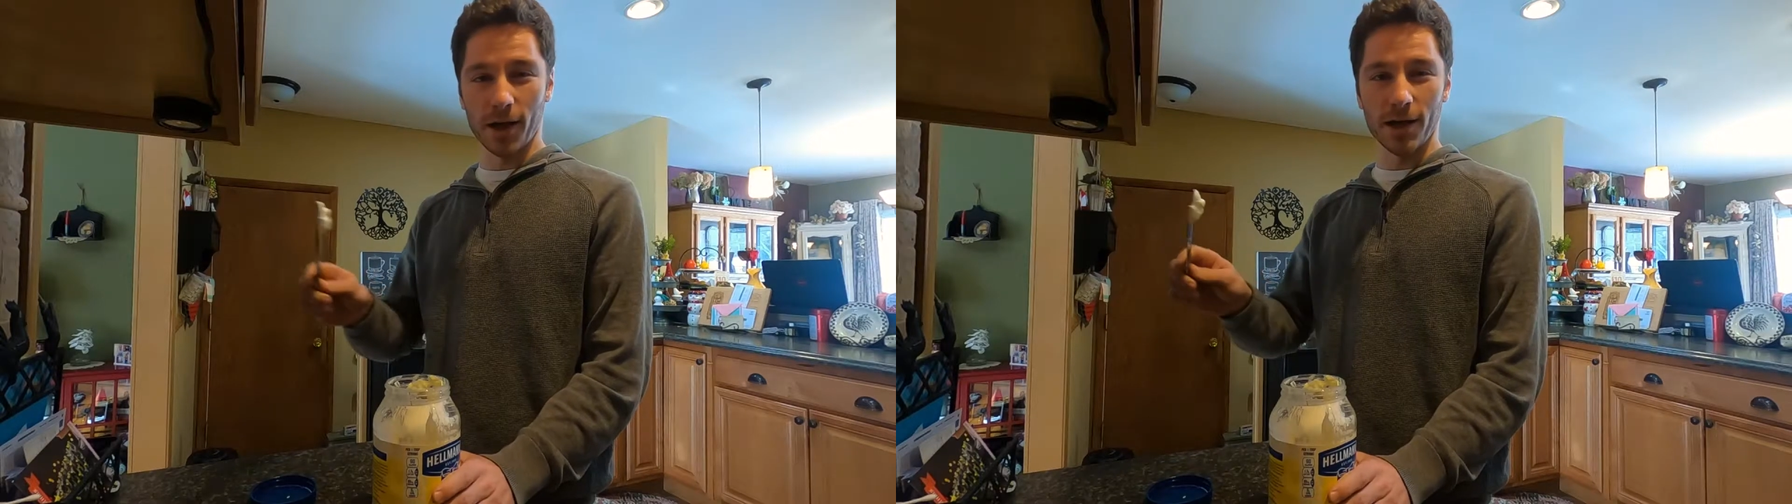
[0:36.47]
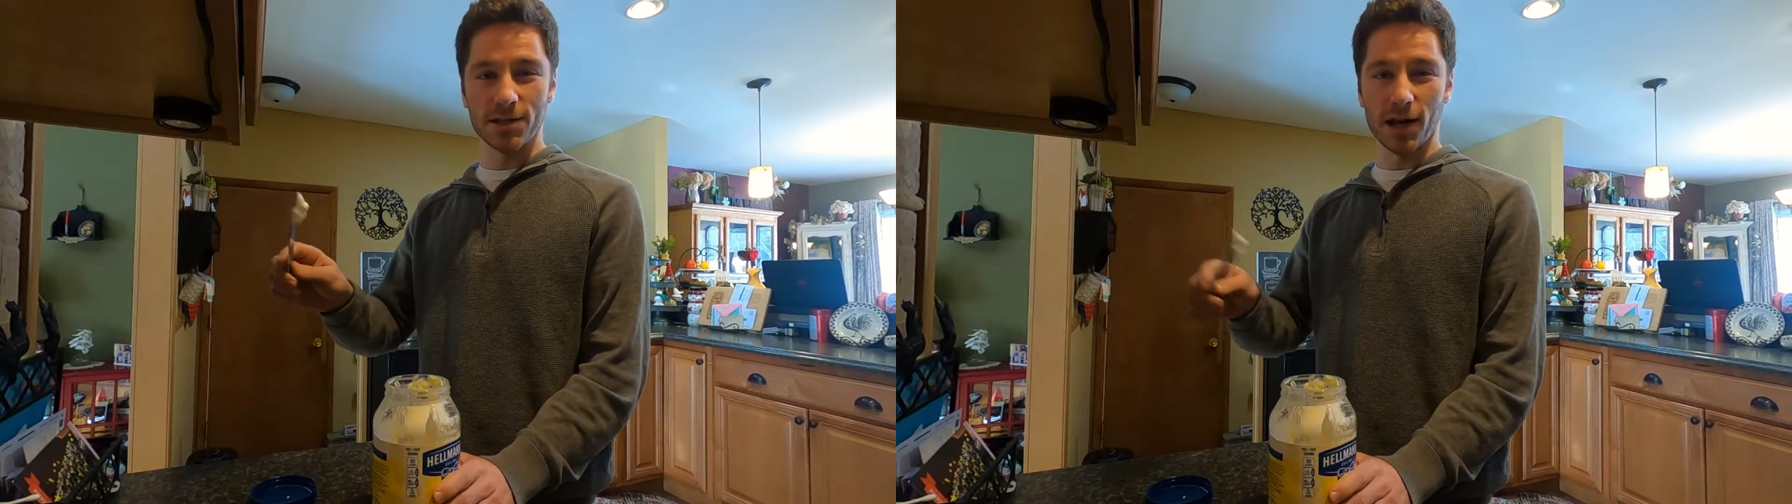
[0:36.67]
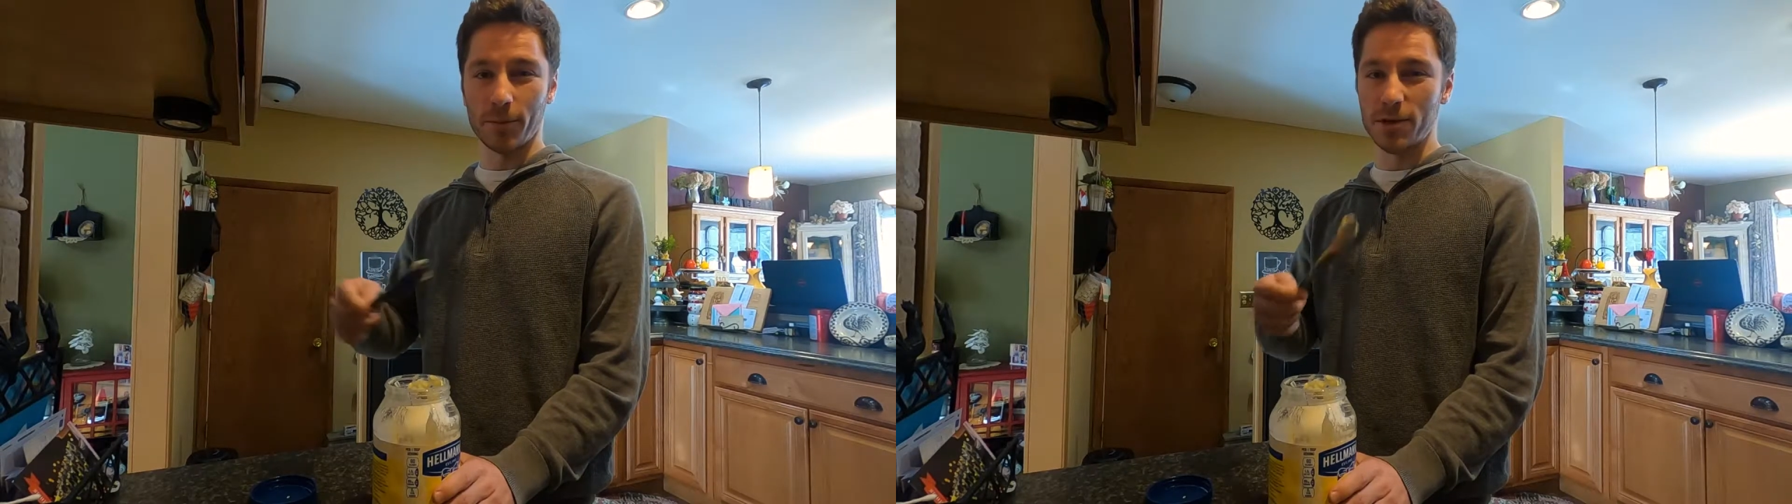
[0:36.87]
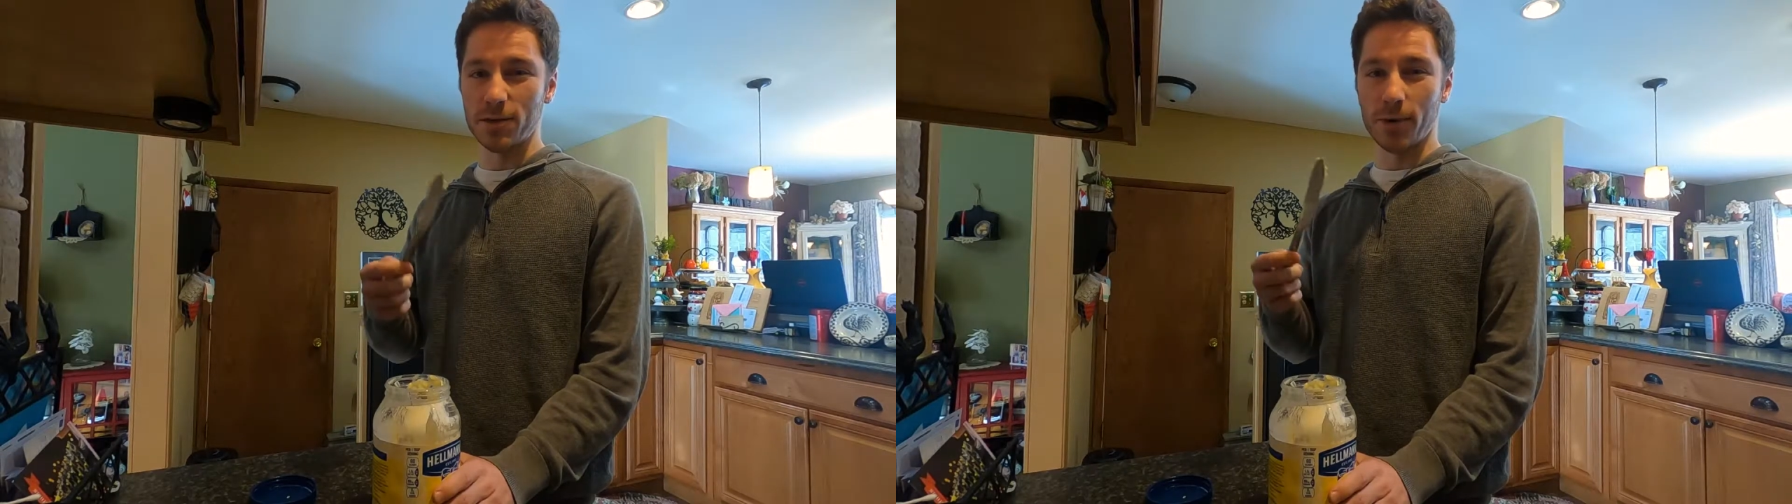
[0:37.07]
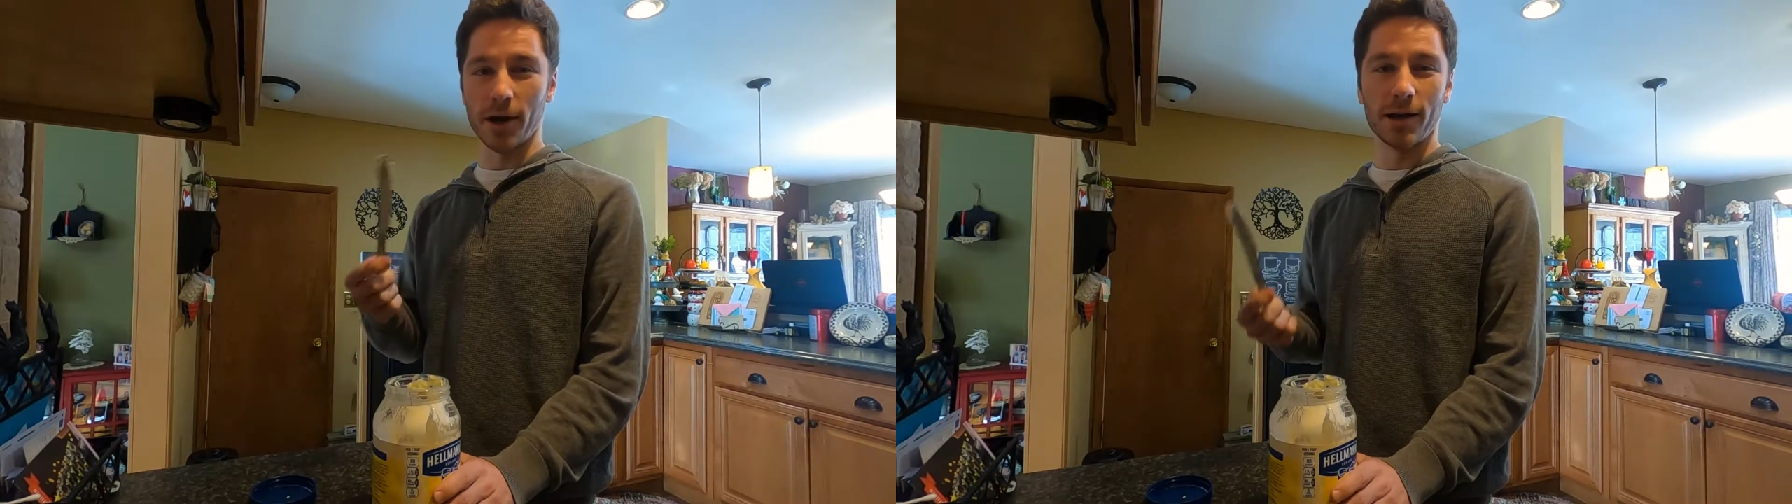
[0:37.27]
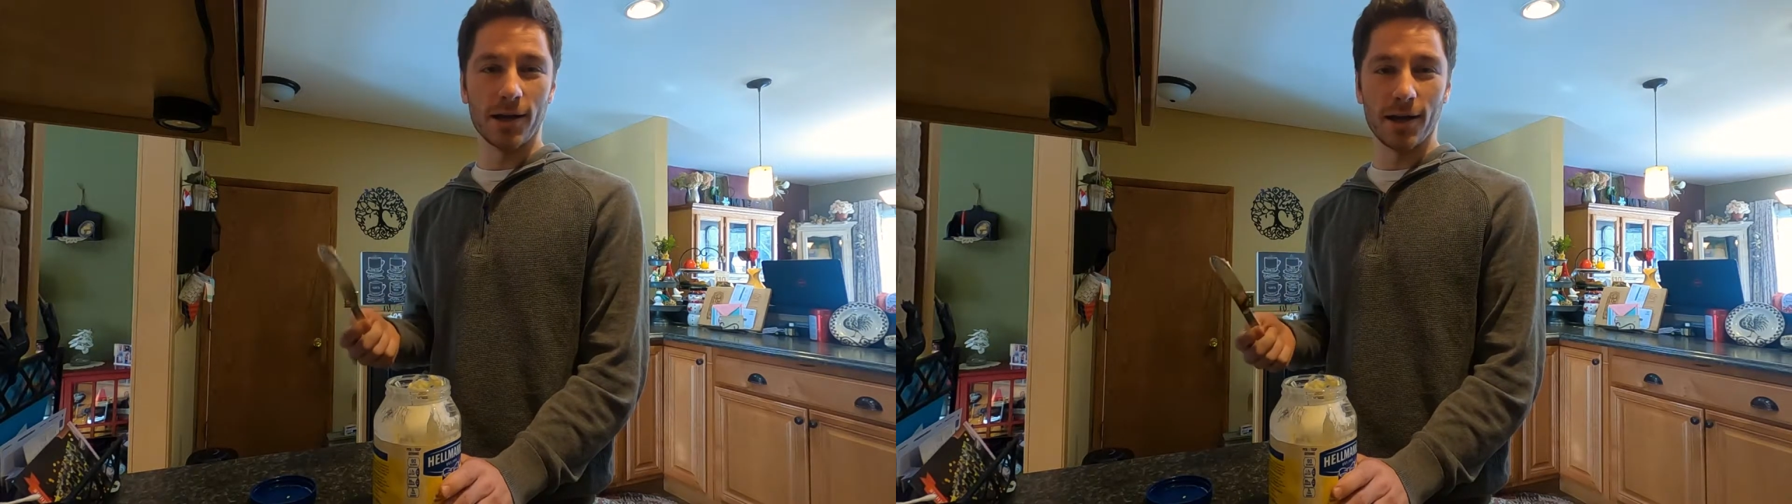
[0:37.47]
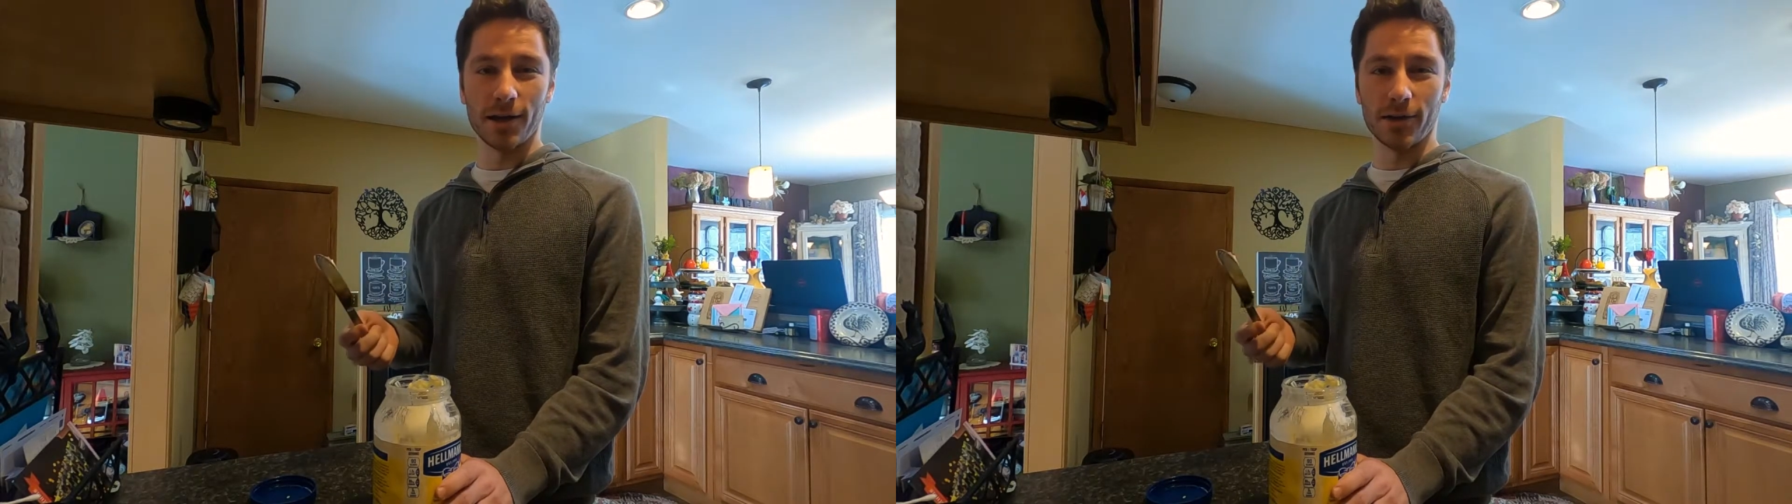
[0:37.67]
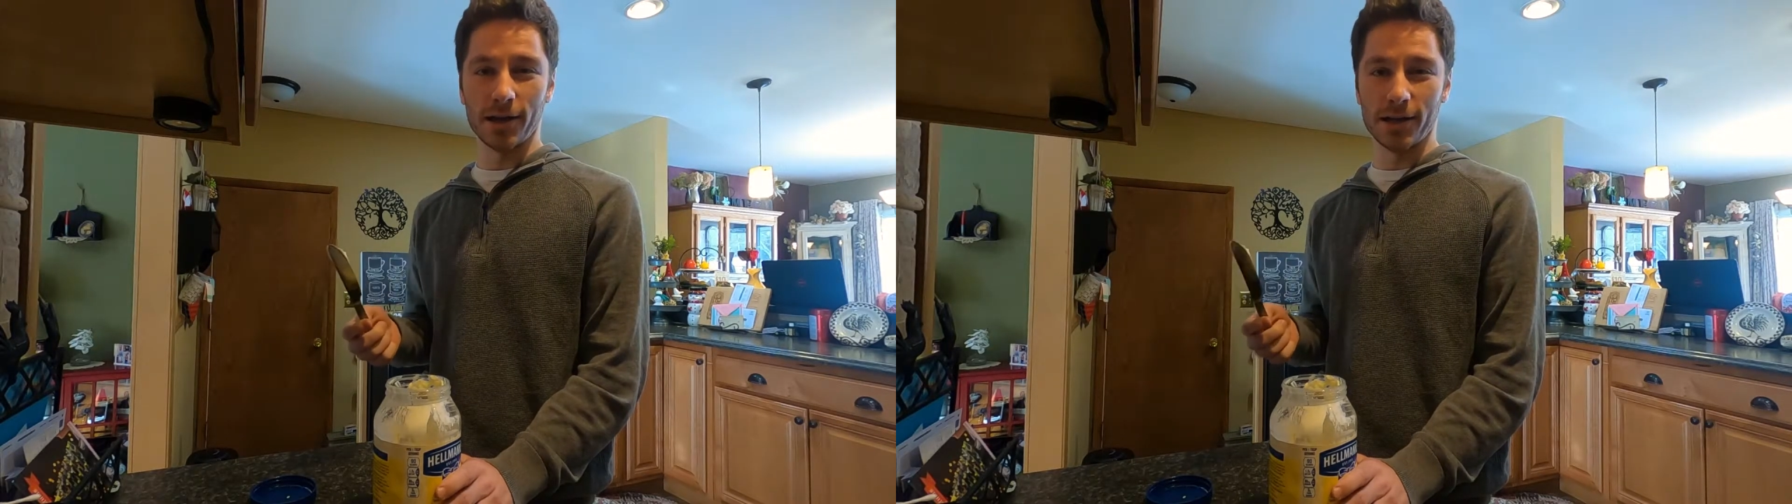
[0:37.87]
mayonnaise on a piece of bread and
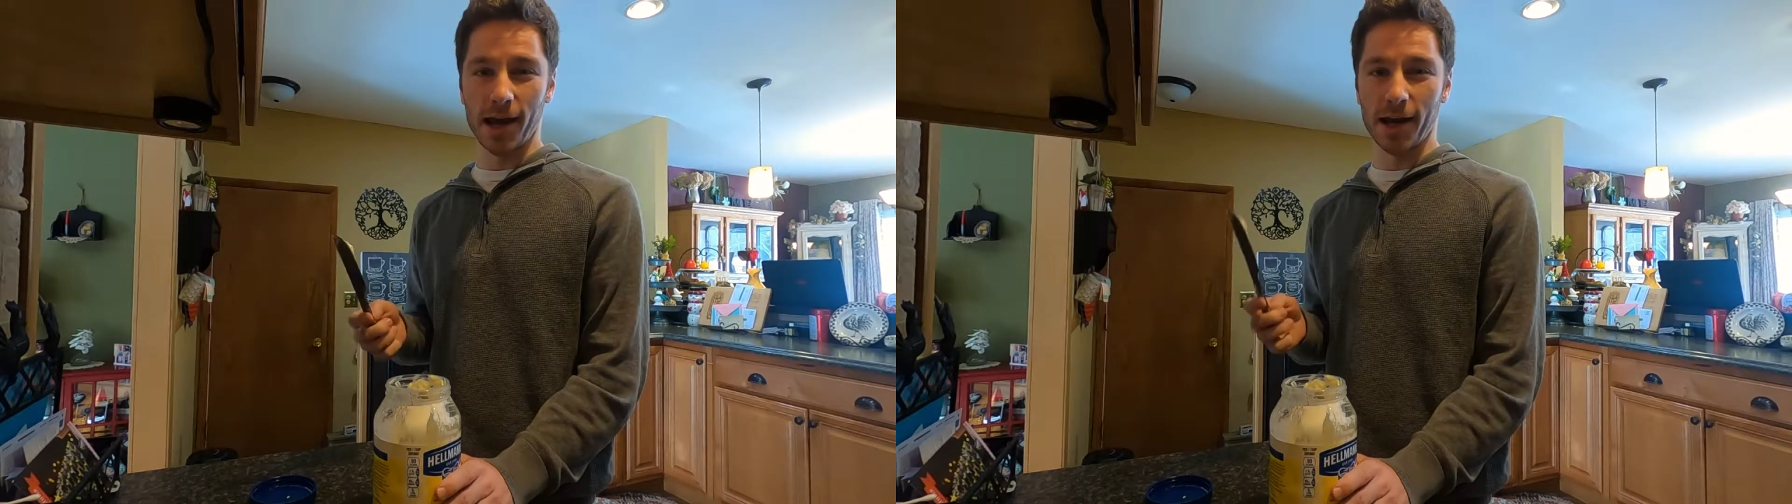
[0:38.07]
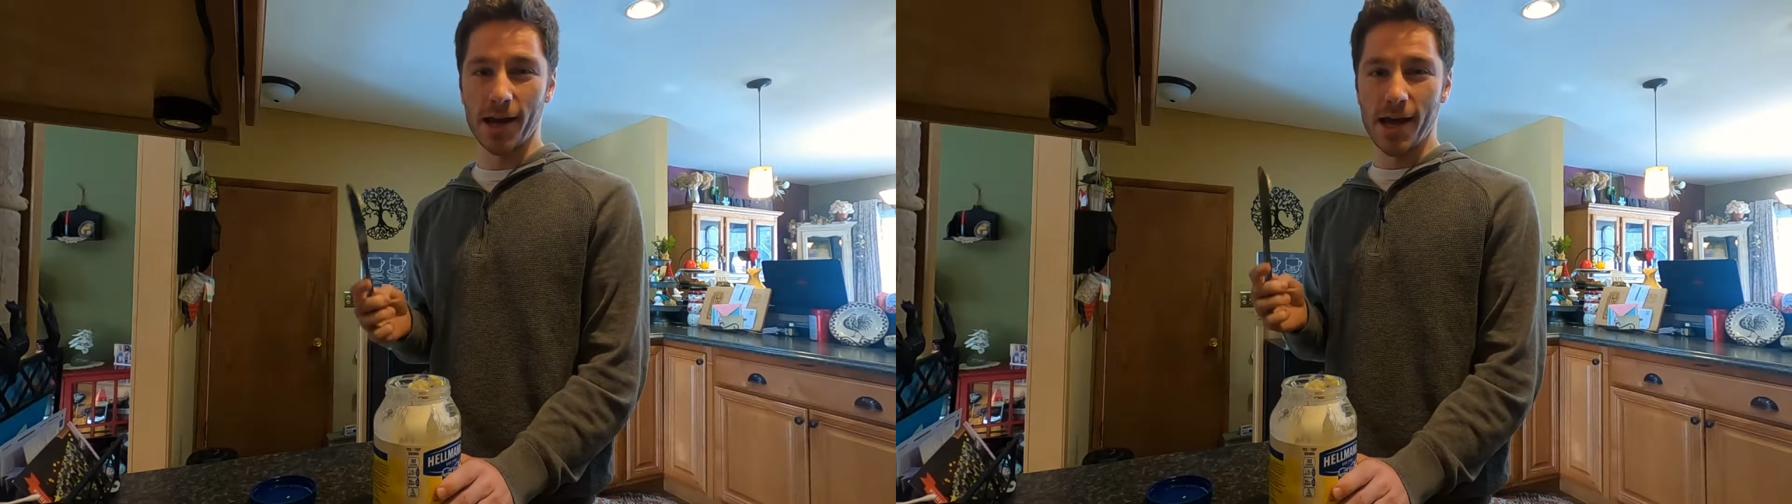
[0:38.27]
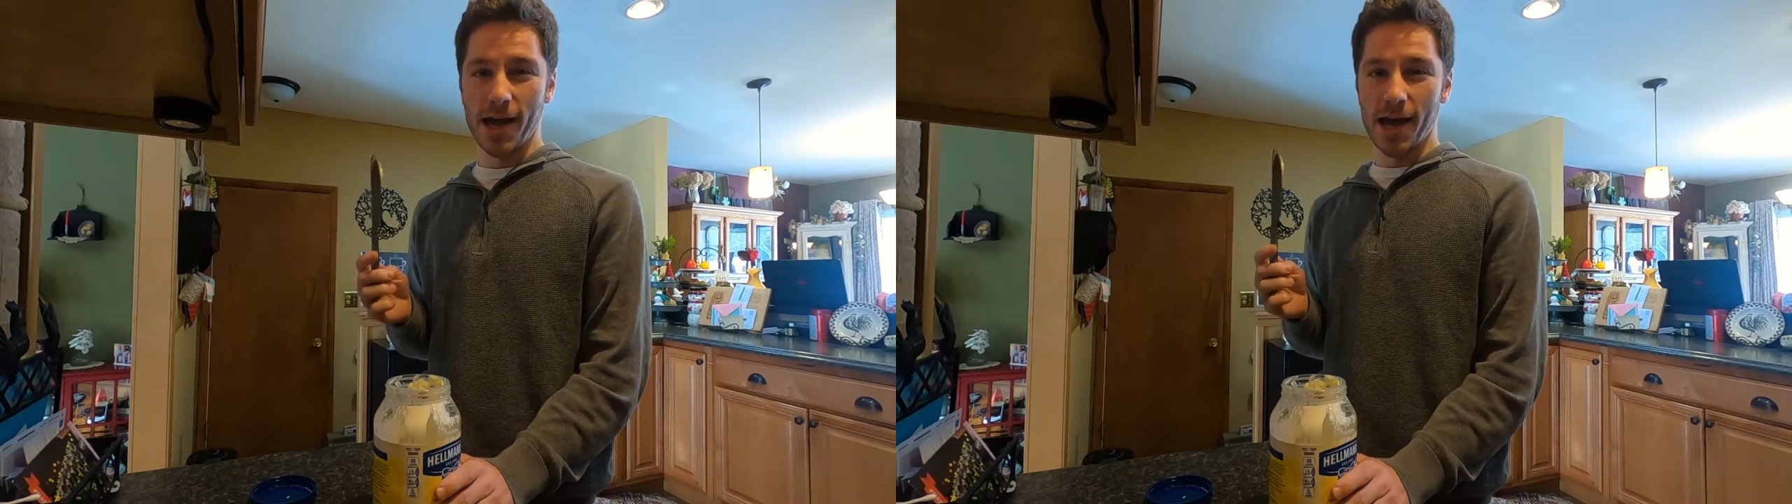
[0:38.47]
eat it like that.